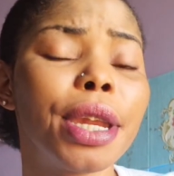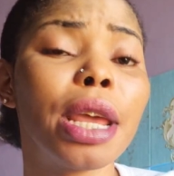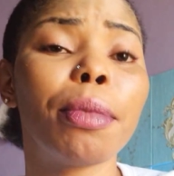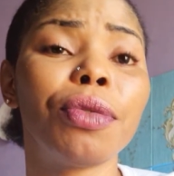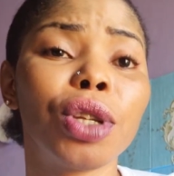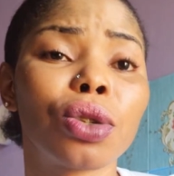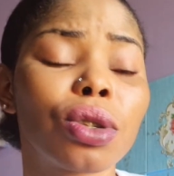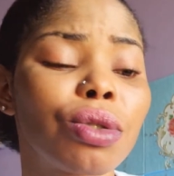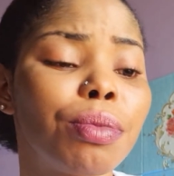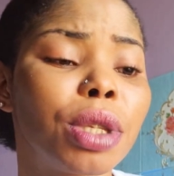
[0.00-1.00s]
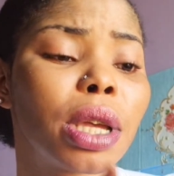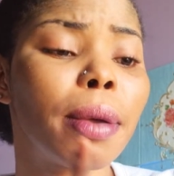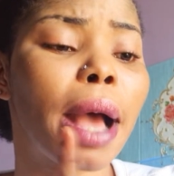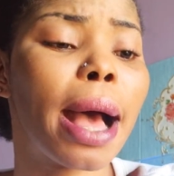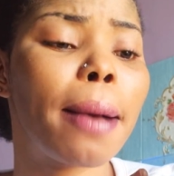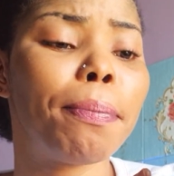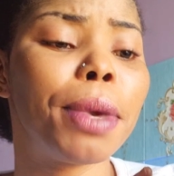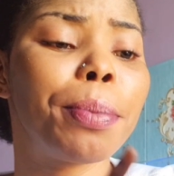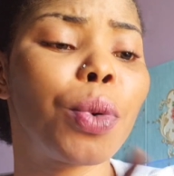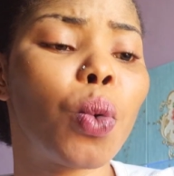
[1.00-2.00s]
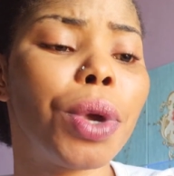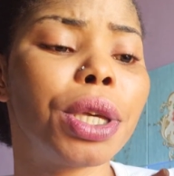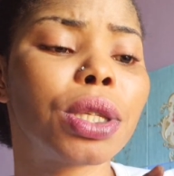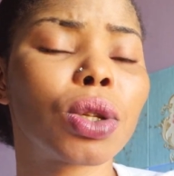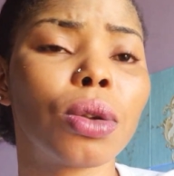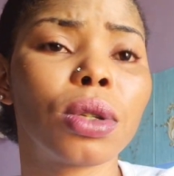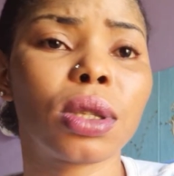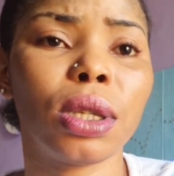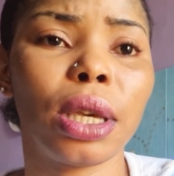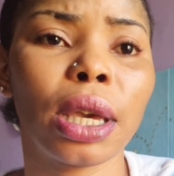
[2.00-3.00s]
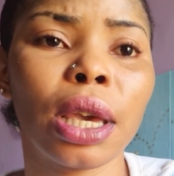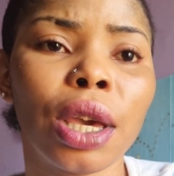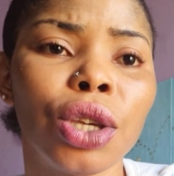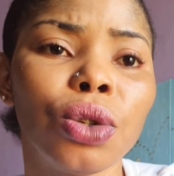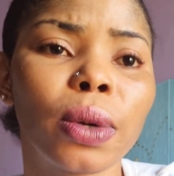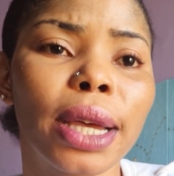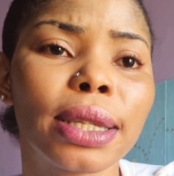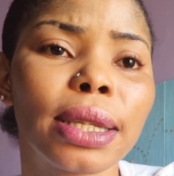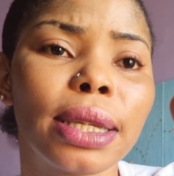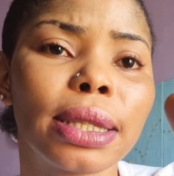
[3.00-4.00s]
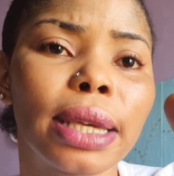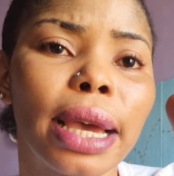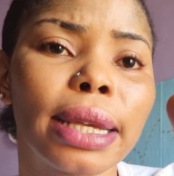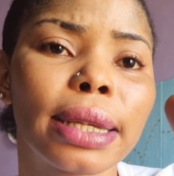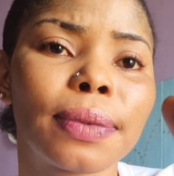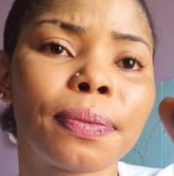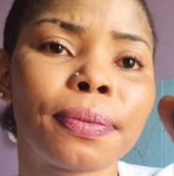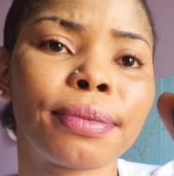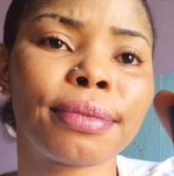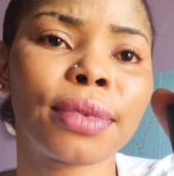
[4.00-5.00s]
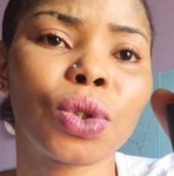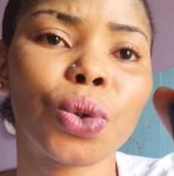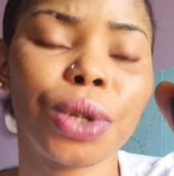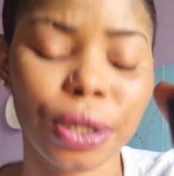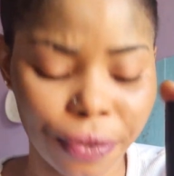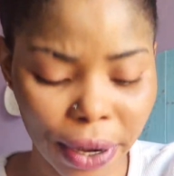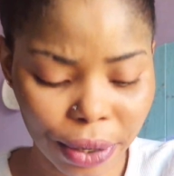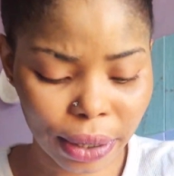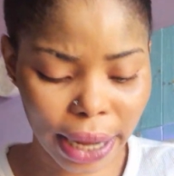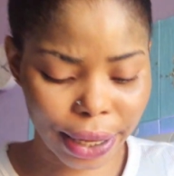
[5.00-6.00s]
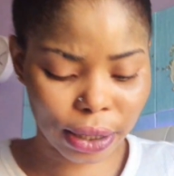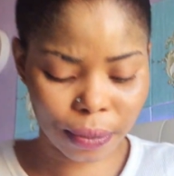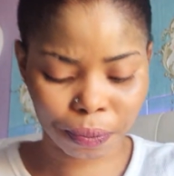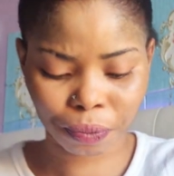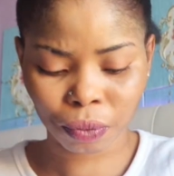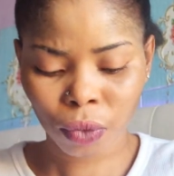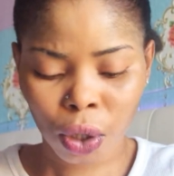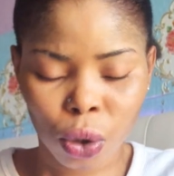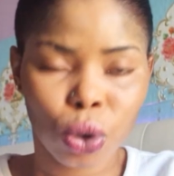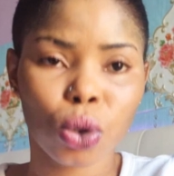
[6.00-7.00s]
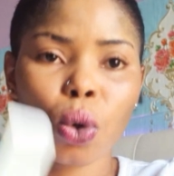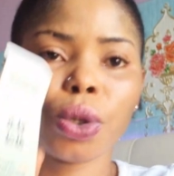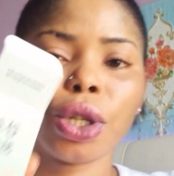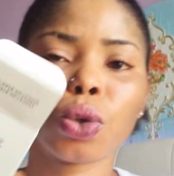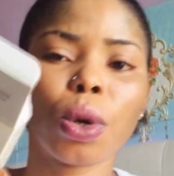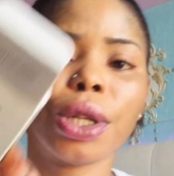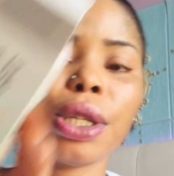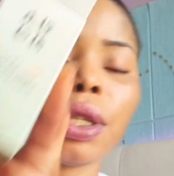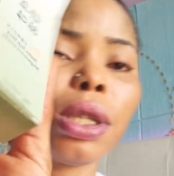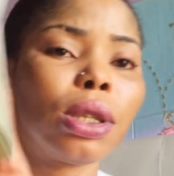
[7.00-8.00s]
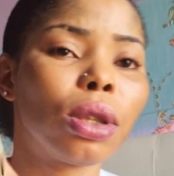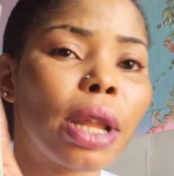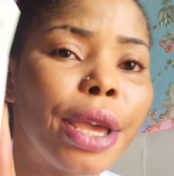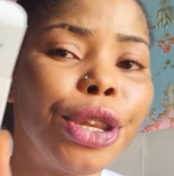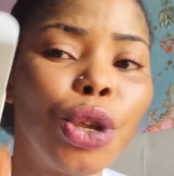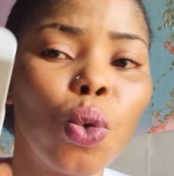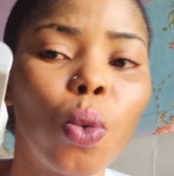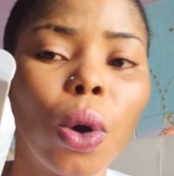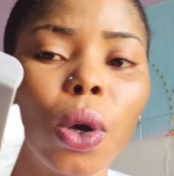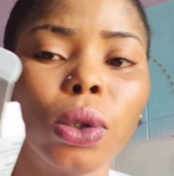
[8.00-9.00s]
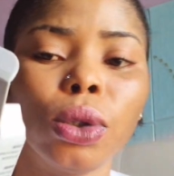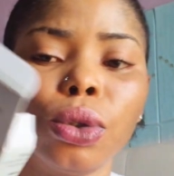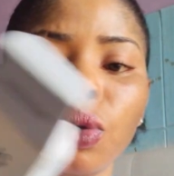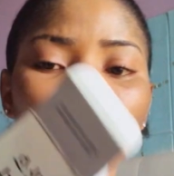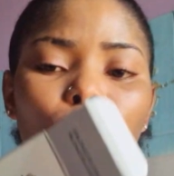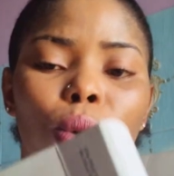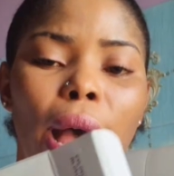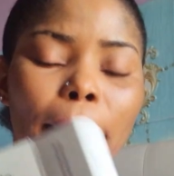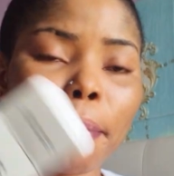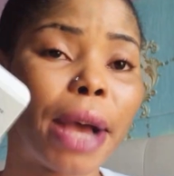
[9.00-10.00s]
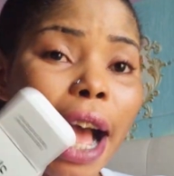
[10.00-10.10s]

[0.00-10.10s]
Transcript: The name of the sunscreen is Abib Quick Sunstick. You can see it, guys. So it's very nice. So this one is a new one, though I've